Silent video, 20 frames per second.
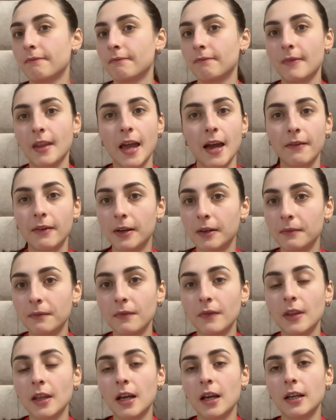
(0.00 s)
ever.
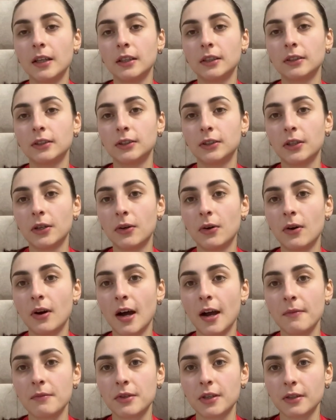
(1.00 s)
So
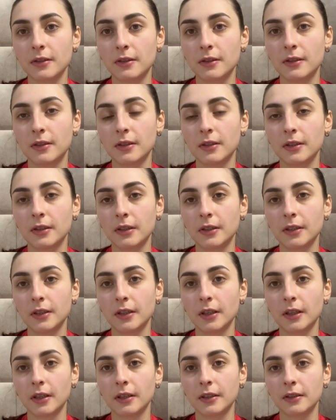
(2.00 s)
I'm just
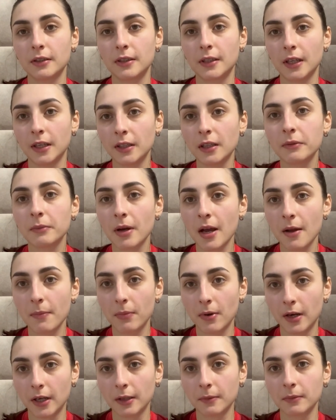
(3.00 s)
staying in my
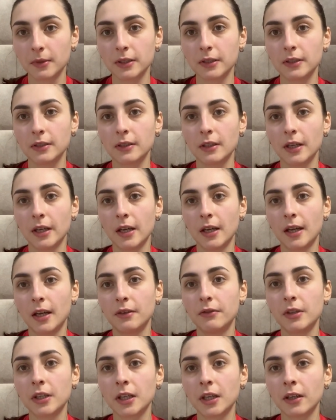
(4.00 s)
apartment,
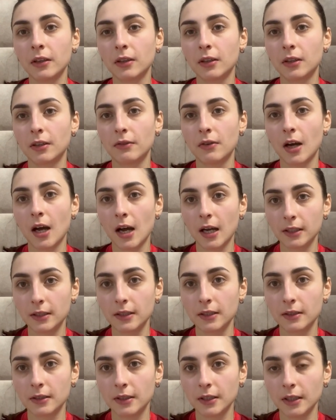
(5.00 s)
drinking a lot of hot
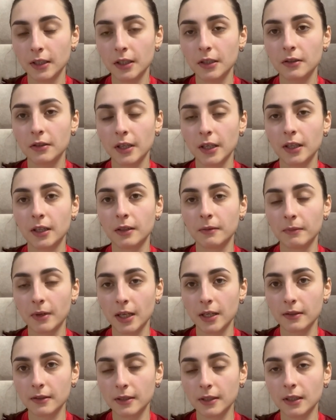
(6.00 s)
tea, taking
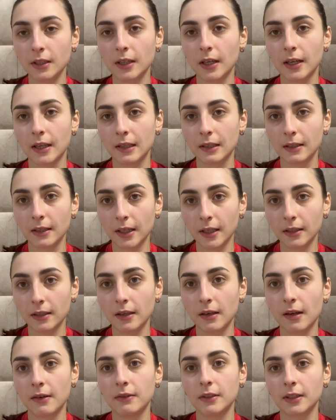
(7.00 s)
medicine, and then
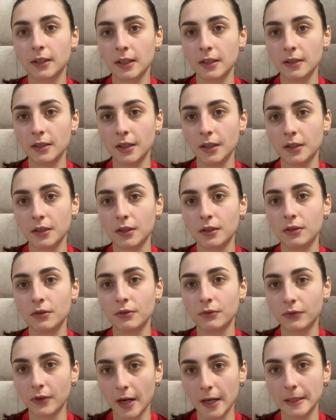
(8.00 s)
I will continue
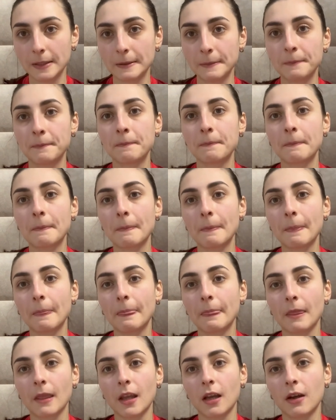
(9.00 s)
to fight
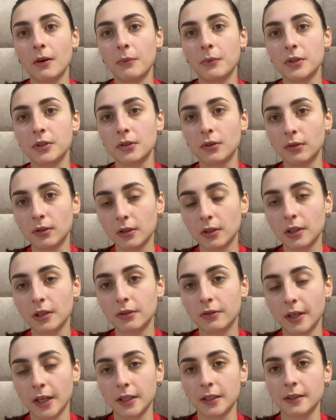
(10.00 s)
with all
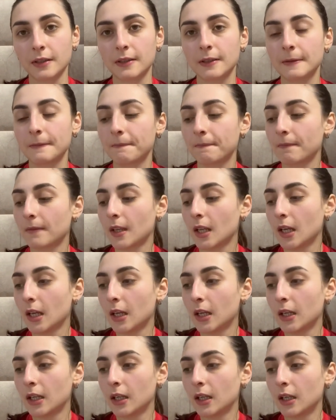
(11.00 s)
Ukrainians.
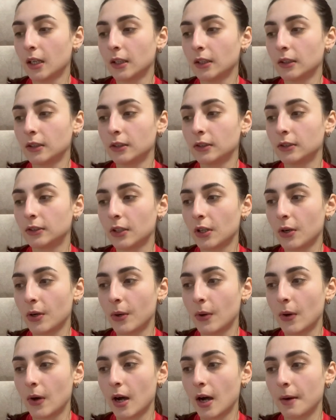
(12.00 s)
So
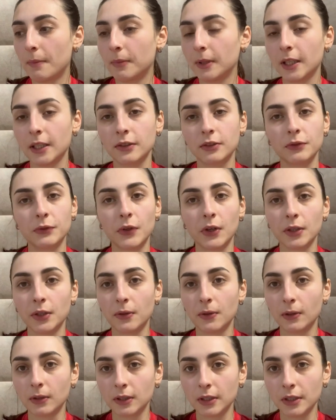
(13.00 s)
please follow
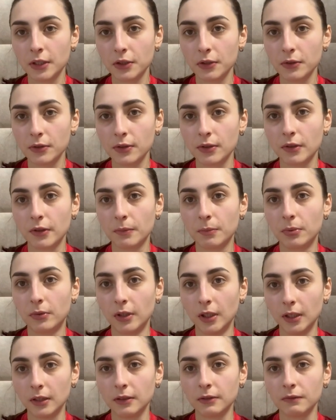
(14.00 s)
all the news,
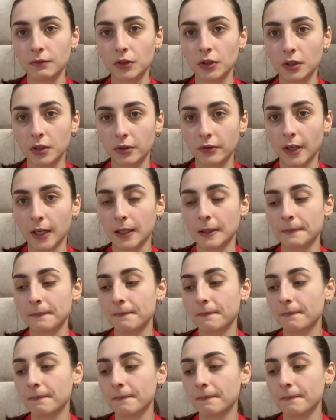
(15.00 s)
support Ukraine.